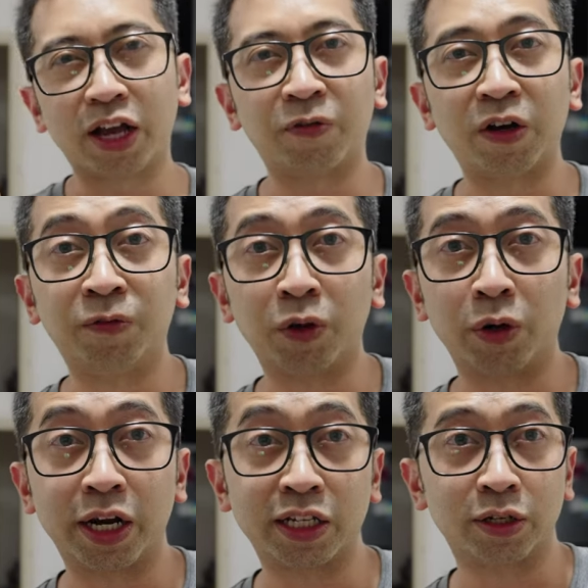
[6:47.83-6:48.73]
gotta find a photo
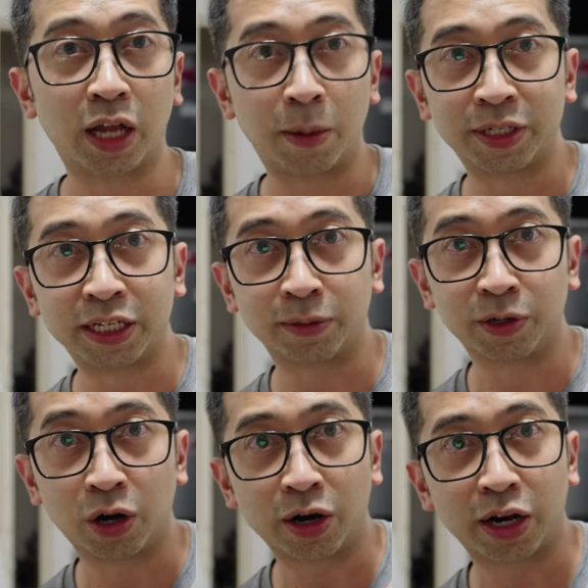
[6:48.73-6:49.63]
editor, so I'm gonna take the
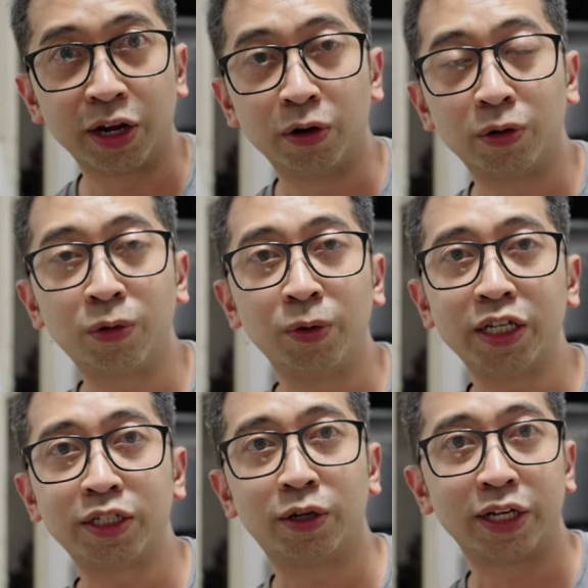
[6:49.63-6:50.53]
card out of here real quick
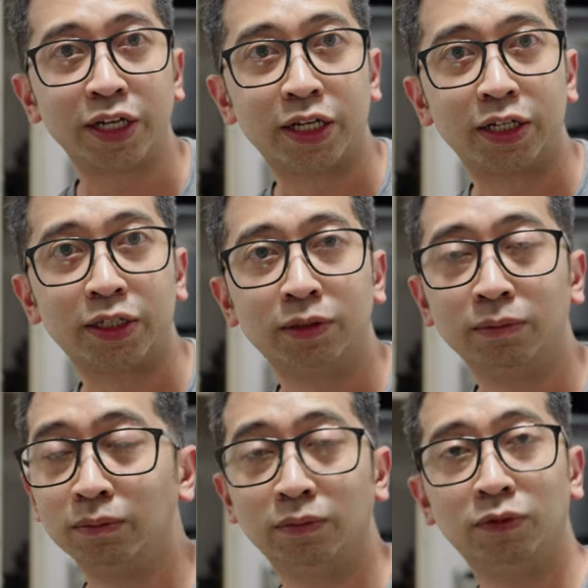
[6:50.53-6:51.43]
so I can uh,
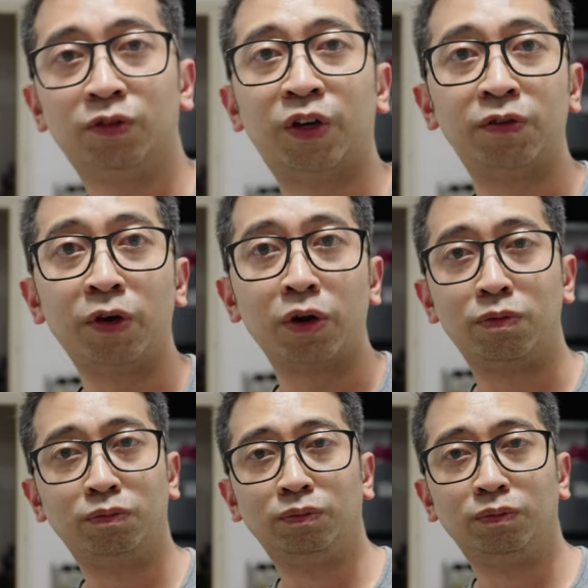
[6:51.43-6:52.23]
find a photo.